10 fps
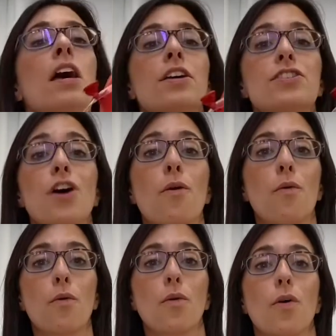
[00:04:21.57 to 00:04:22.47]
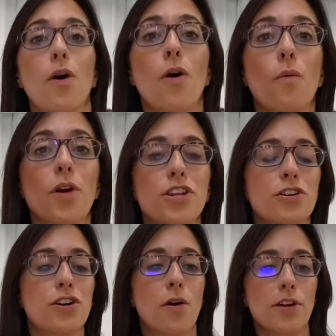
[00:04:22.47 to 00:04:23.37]
So when you're
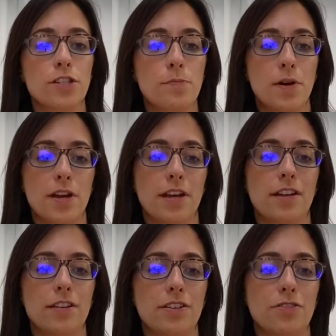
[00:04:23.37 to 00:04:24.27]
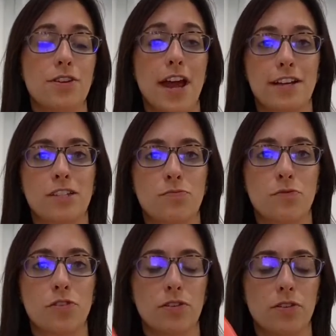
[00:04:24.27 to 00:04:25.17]
going to put in your next
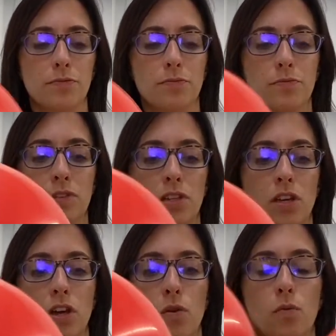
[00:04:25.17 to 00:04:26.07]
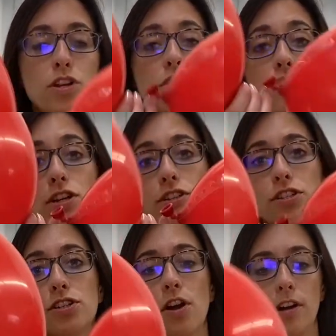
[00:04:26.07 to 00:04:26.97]
balloon, when you're just
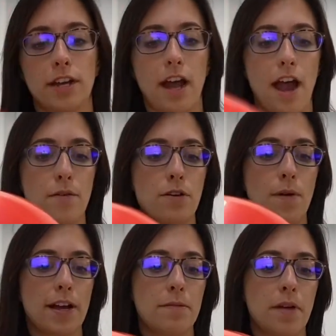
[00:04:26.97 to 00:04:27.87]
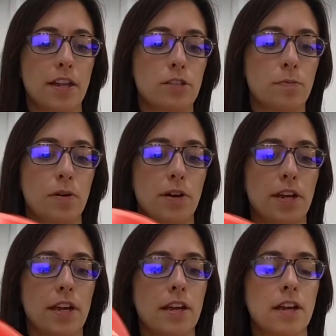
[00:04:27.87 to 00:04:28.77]
starting, I would recommend
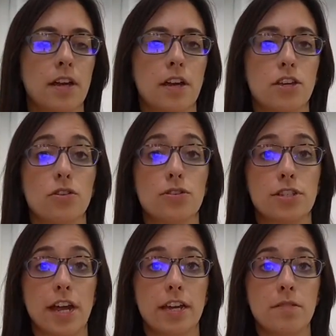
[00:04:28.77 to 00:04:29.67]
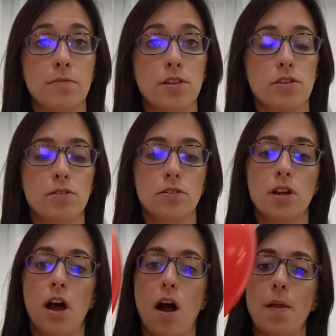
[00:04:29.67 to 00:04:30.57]
putting your second balloon
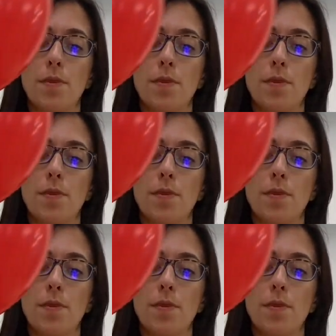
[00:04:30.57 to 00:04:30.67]
on